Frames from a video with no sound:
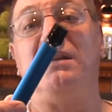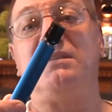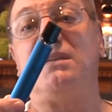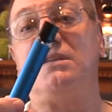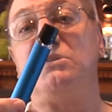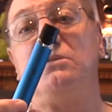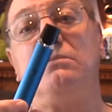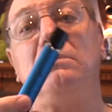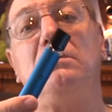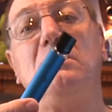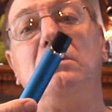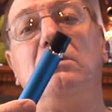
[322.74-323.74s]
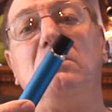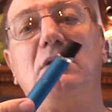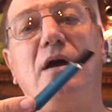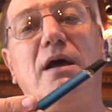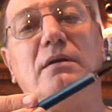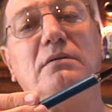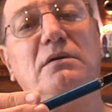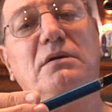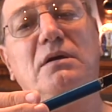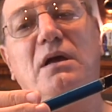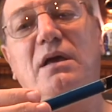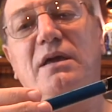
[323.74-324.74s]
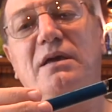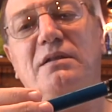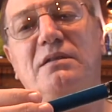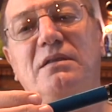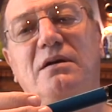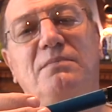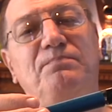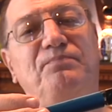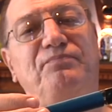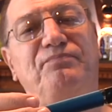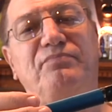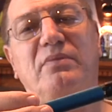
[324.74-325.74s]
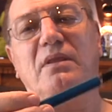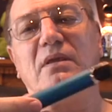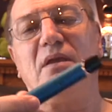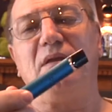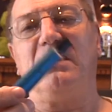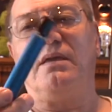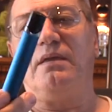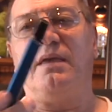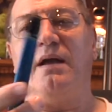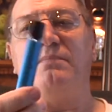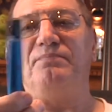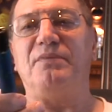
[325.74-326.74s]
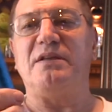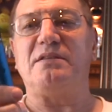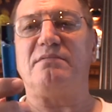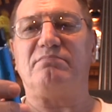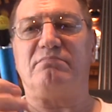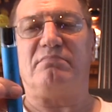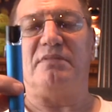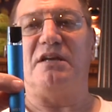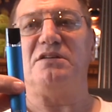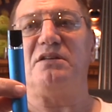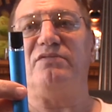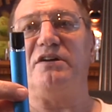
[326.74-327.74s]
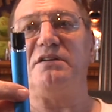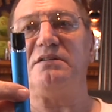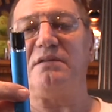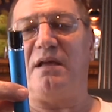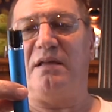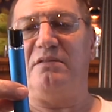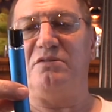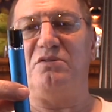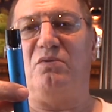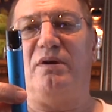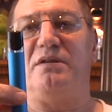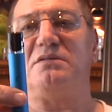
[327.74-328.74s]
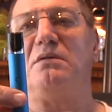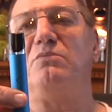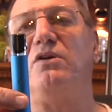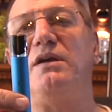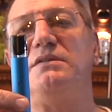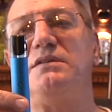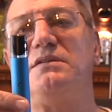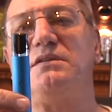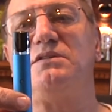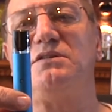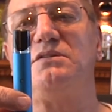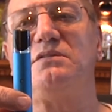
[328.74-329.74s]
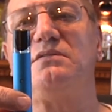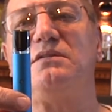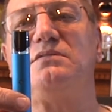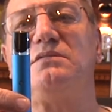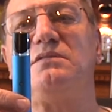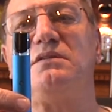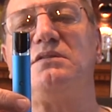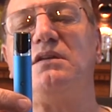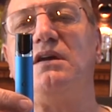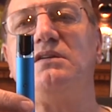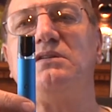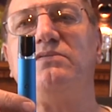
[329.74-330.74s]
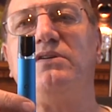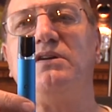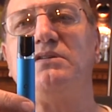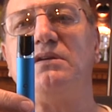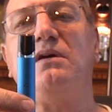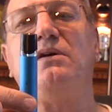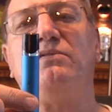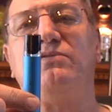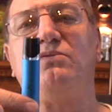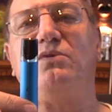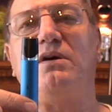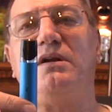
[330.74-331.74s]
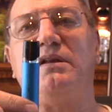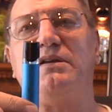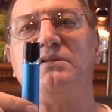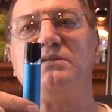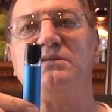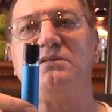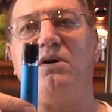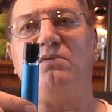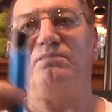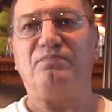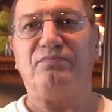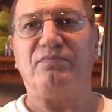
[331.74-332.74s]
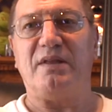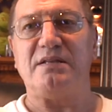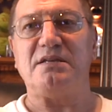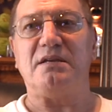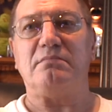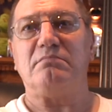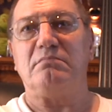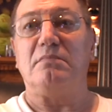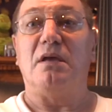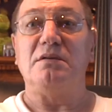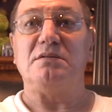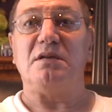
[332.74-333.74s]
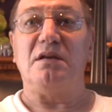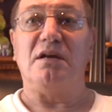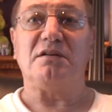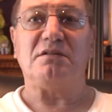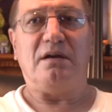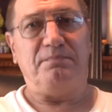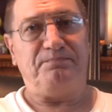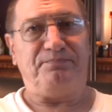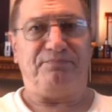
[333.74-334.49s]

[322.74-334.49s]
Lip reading: a decision or not. It, yeah, nice device. There's no way to summarize this. It's a nice device for what it is. So that's it. See you next time.